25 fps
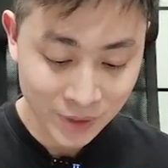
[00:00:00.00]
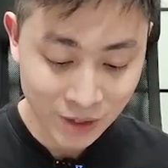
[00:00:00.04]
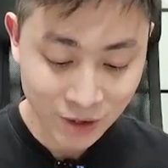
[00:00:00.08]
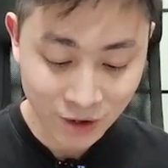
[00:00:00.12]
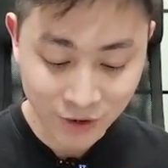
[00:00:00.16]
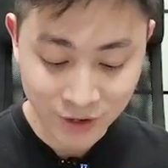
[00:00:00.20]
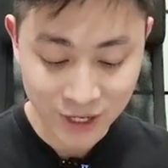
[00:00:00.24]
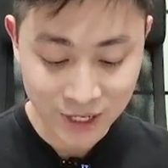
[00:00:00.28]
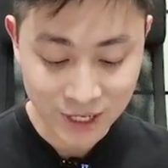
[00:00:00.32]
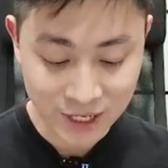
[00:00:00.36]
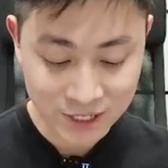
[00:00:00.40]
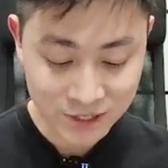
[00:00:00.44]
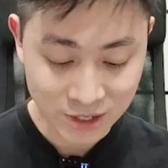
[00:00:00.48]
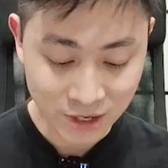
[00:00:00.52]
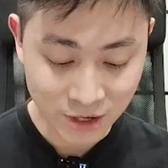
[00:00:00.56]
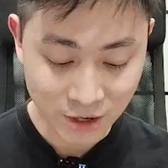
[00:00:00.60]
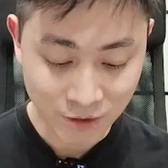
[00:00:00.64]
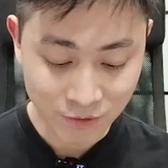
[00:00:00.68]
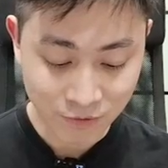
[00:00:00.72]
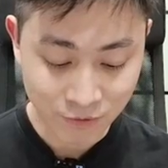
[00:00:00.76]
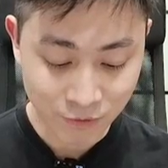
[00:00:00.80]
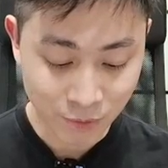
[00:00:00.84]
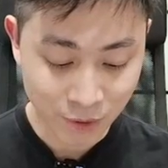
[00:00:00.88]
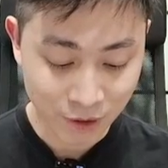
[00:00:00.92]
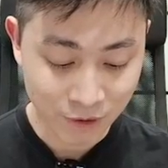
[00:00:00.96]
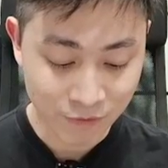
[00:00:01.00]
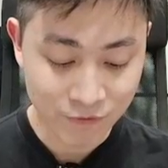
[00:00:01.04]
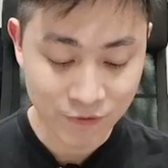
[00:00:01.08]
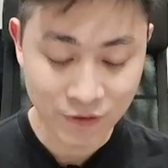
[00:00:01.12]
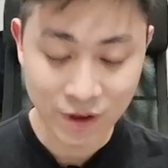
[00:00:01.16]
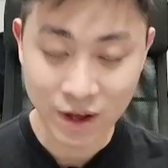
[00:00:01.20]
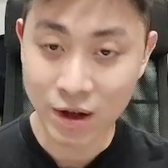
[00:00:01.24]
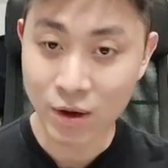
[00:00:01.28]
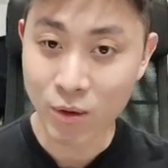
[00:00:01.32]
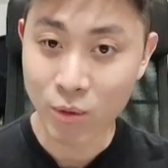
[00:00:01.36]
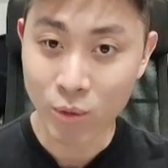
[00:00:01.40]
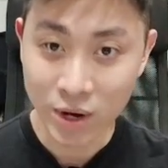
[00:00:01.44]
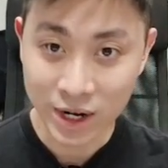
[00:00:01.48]
Alright, let's start off with
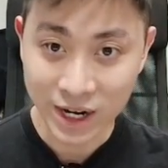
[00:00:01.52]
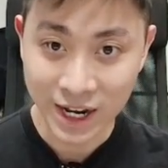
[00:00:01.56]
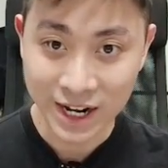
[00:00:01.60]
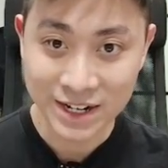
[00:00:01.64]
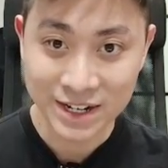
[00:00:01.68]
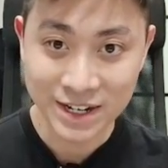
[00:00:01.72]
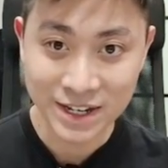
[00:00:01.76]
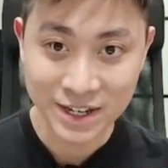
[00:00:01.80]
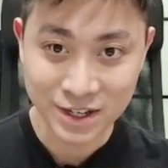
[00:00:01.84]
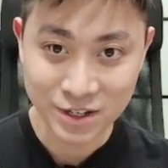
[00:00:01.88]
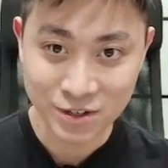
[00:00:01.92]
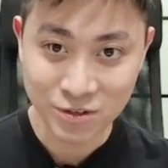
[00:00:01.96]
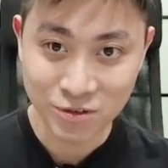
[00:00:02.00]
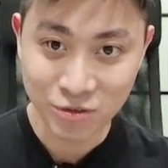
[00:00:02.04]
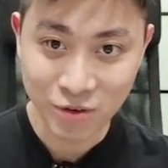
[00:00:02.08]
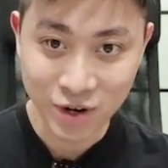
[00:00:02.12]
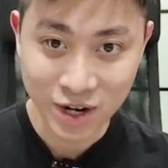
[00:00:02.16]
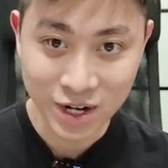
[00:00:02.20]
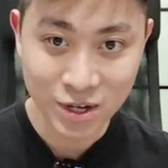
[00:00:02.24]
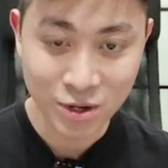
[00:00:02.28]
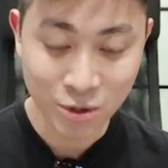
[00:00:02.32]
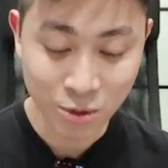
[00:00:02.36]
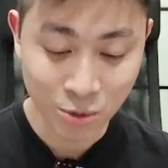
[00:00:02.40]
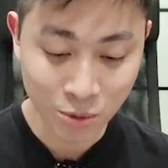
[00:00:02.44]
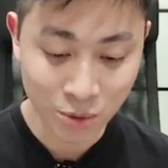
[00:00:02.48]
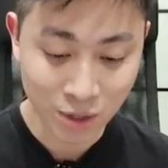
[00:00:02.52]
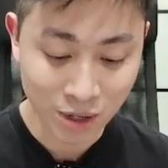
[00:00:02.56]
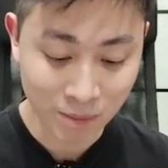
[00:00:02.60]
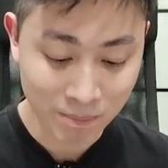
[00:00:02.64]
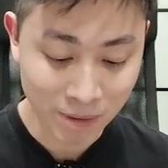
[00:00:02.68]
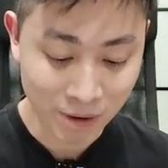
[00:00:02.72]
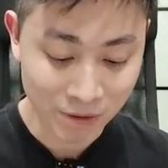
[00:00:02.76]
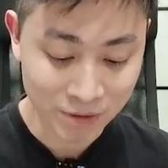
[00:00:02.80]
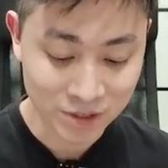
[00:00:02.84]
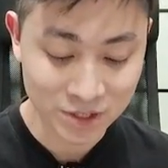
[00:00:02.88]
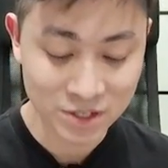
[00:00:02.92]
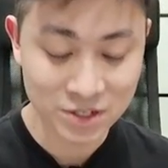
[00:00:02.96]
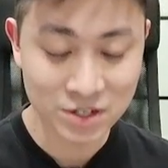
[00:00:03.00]
what I think is really cool
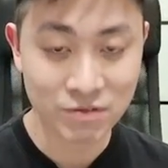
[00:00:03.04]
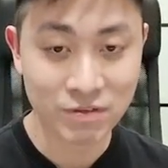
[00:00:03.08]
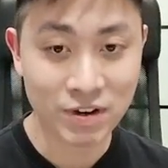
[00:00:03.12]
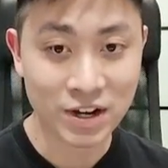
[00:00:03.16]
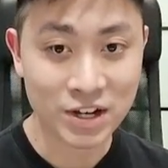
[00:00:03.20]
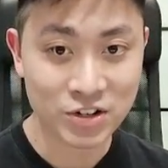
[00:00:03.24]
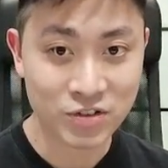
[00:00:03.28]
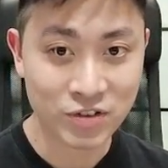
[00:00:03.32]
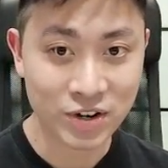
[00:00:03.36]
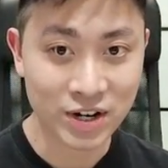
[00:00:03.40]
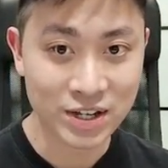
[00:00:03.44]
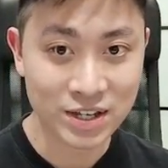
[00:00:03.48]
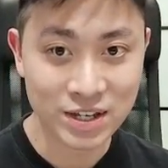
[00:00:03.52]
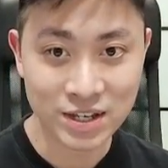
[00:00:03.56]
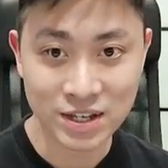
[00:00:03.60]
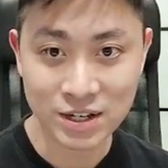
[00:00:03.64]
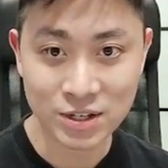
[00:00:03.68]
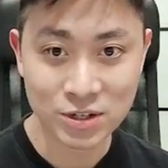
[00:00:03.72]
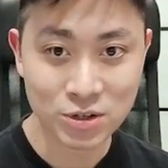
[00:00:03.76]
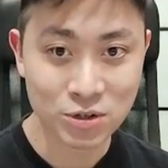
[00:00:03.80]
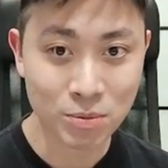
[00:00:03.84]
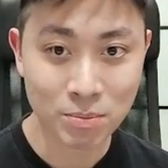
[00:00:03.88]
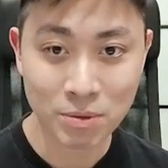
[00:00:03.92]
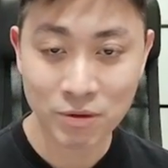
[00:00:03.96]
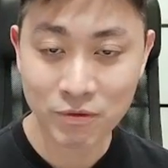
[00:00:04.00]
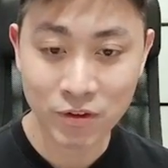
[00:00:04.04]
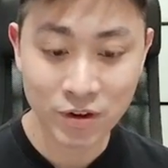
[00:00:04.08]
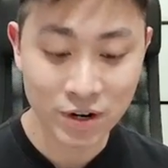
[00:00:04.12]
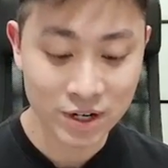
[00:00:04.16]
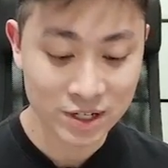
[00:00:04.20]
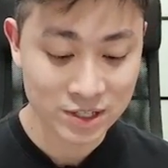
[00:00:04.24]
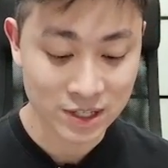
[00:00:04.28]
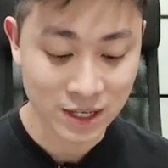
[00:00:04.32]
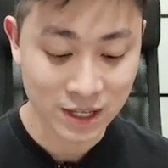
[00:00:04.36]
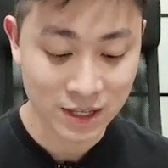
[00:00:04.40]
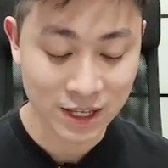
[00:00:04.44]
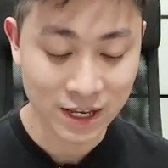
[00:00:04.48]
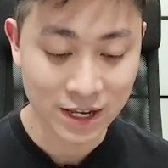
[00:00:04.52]
about this device right here. So before I
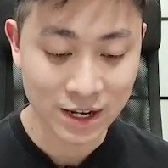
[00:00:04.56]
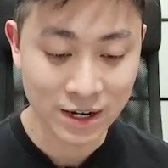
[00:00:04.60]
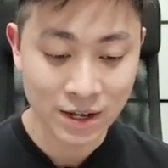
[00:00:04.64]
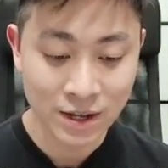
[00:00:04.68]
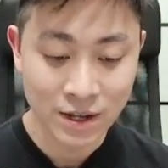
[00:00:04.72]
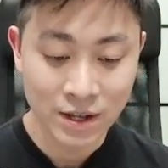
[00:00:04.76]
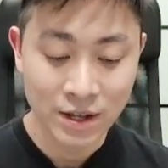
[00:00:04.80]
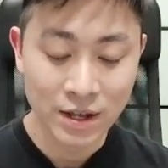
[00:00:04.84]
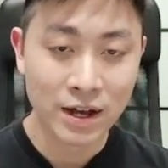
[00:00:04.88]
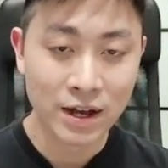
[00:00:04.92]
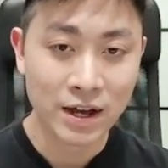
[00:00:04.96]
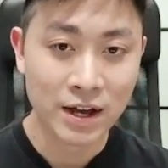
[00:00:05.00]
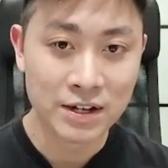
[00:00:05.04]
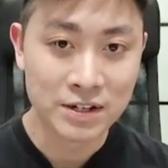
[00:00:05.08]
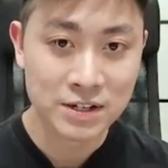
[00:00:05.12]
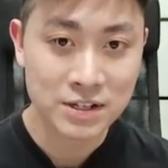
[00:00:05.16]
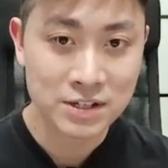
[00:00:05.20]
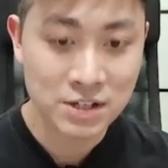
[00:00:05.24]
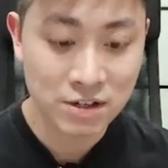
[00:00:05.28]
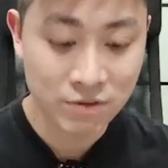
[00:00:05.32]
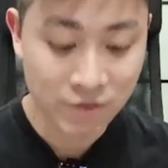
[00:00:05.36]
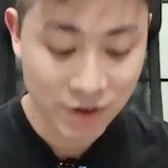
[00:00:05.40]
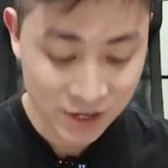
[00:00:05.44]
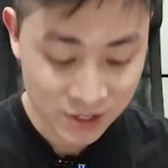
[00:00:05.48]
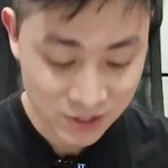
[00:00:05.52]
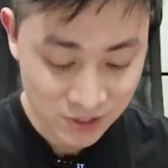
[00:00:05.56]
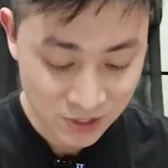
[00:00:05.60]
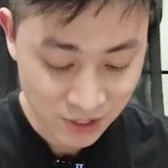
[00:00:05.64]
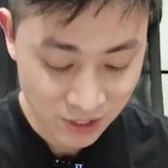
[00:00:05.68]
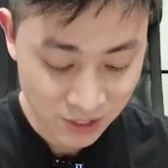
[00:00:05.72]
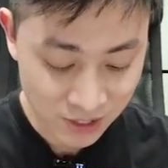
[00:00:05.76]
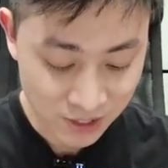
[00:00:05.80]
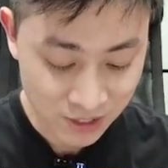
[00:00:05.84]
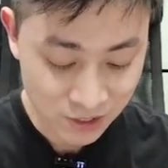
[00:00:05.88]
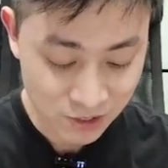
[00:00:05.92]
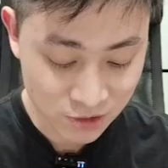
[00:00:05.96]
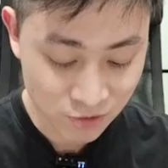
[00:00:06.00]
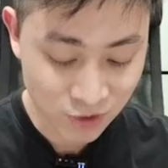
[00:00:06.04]
start that, this device here
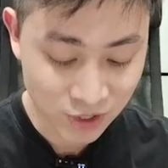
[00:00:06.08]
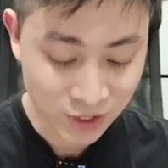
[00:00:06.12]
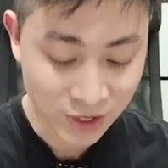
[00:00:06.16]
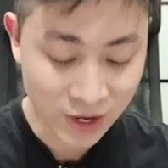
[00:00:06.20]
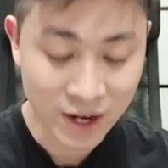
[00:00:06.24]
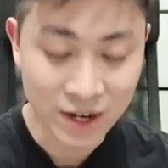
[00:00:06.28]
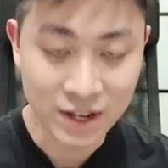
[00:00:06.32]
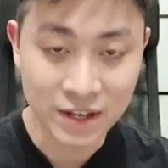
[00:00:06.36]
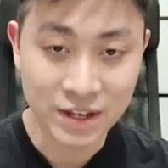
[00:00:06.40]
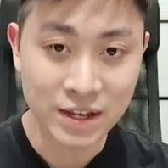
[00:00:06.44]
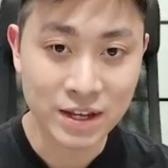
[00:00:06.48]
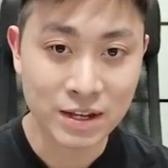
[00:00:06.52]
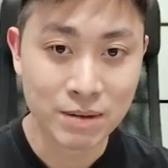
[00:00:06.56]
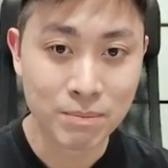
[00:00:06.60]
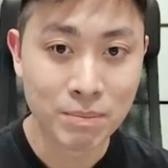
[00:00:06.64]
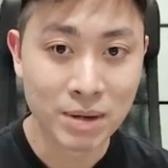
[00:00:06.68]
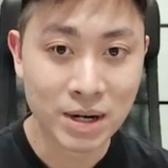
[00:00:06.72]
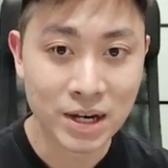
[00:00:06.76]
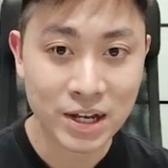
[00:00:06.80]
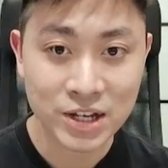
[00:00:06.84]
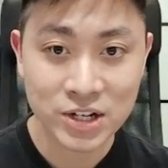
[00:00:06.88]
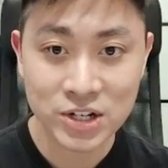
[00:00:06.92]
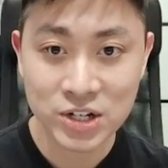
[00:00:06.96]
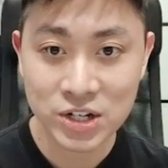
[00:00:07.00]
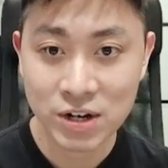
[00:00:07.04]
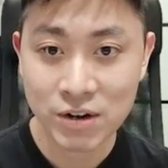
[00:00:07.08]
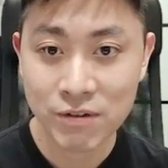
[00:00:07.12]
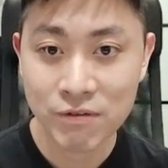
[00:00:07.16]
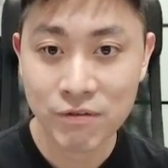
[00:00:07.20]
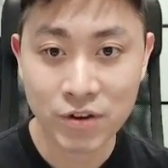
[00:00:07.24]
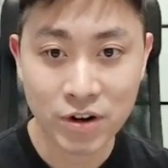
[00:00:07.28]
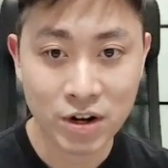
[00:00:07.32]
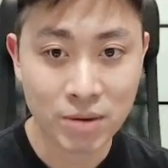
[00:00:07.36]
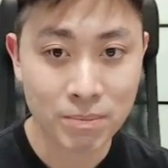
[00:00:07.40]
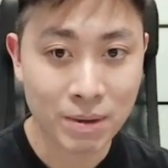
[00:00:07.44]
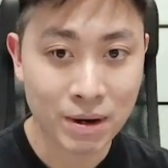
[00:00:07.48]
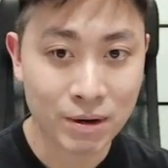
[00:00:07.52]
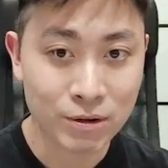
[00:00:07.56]
is retailing in Malaysia
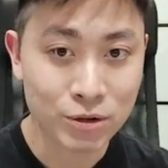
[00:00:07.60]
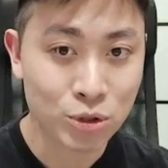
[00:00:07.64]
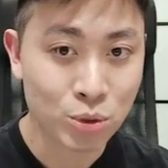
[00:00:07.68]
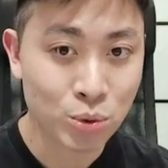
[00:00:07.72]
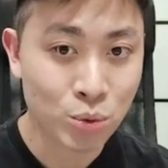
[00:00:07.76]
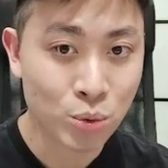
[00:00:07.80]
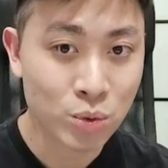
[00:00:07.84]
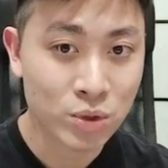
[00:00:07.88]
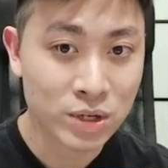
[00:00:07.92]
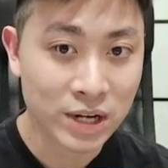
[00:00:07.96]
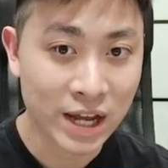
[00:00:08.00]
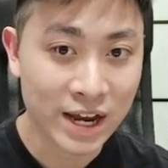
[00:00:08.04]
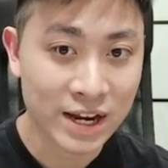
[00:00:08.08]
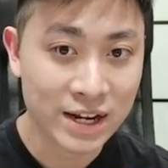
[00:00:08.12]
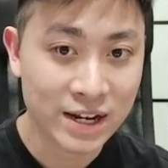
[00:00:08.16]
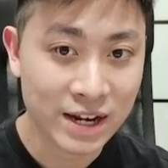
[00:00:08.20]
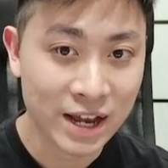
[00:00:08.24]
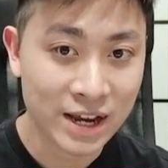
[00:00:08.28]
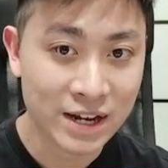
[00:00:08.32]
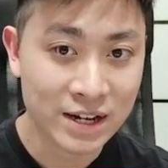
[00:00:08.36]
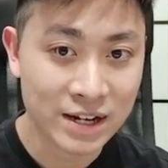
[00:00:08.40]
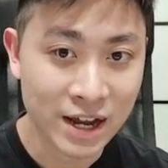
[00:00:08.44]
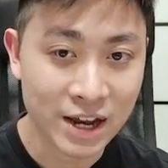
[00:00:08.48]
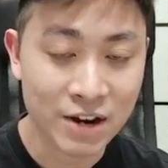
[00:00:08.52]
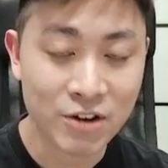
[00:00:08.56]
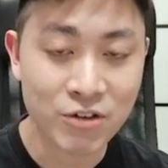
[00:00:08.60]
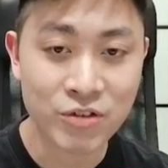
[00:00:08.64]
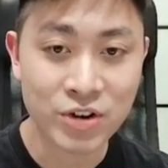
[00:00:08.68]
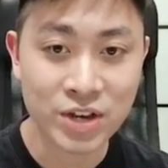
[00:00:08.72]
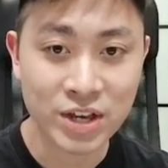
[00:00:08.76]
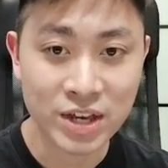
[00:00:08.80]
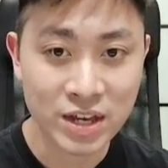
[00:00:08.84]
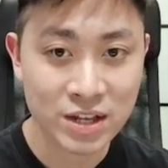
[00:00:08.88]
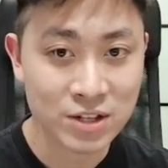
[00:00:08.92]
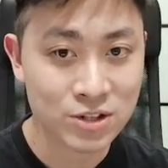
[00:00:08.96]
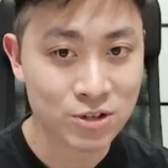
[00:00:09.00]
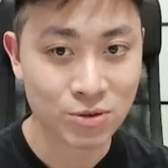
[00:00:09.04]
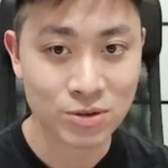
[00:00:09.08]
for about 2,999
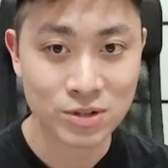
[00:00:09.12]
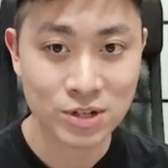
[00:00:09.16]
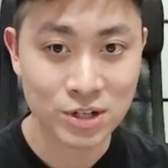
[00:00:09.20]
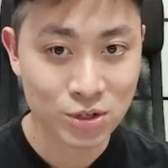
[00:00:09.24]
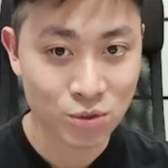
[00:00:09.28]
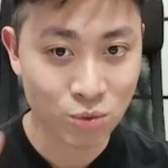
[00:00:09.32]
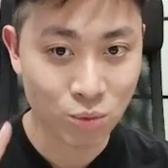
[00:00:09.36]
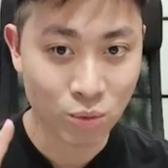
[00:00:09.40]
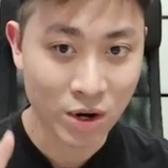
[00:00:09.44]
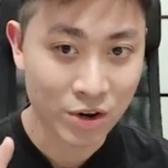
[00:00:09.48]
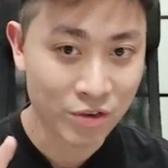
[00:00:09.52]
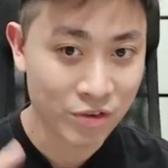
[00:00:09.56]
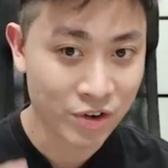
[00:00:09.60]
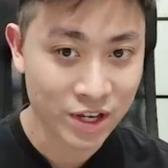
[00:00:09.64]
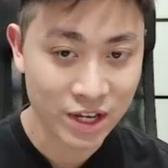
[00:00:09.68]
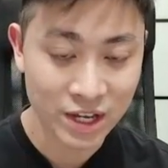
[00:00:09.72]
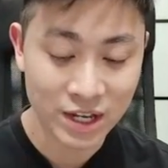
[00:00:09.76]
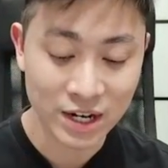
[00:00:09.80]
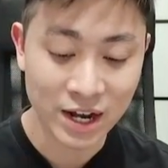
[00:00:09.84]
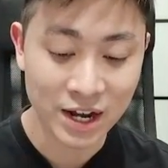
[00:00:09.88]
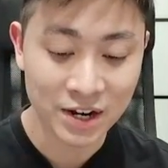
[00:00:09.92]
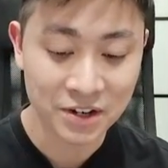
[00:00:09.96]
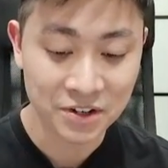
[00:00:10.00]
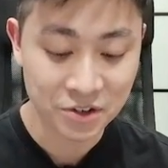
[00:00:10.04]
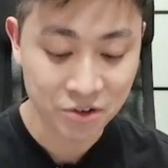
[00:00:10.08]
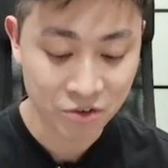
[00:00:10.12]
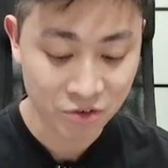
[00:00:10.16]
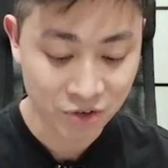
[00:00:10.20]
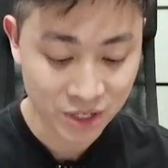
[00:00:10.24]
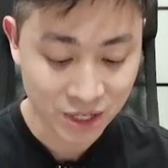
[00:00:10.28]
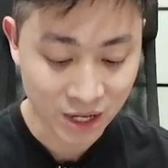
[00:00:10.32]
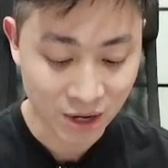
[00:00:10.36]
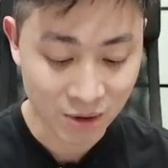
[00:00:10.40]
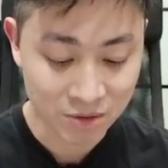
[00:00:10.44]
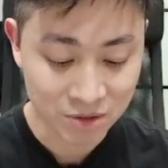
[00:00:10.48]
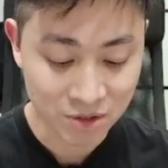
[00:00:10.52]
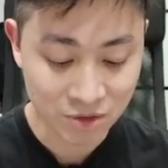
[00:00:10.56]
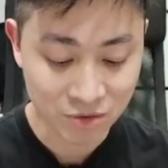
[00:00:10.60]
ringgit, so just 1 ringgit under
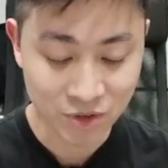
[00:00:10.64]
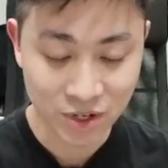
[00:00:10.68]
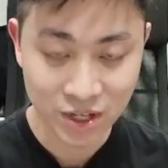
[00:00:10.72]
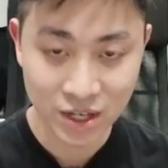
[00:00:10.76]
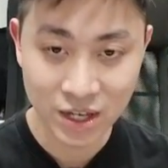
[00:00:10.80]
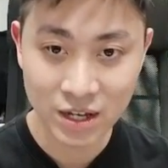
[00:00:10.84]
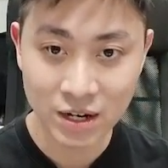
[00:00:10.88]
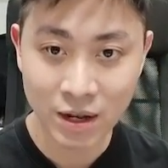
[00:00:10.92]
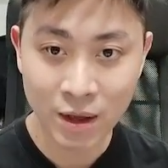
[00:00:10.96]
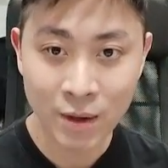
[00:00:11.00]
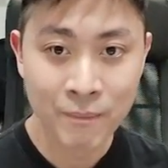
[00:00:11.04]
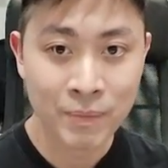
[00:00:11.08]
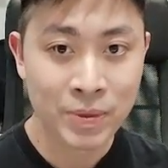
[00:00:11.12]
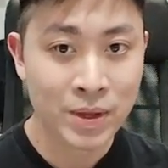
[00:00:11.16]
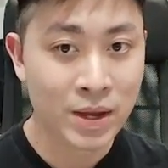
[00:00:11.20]
3,000 ringgit.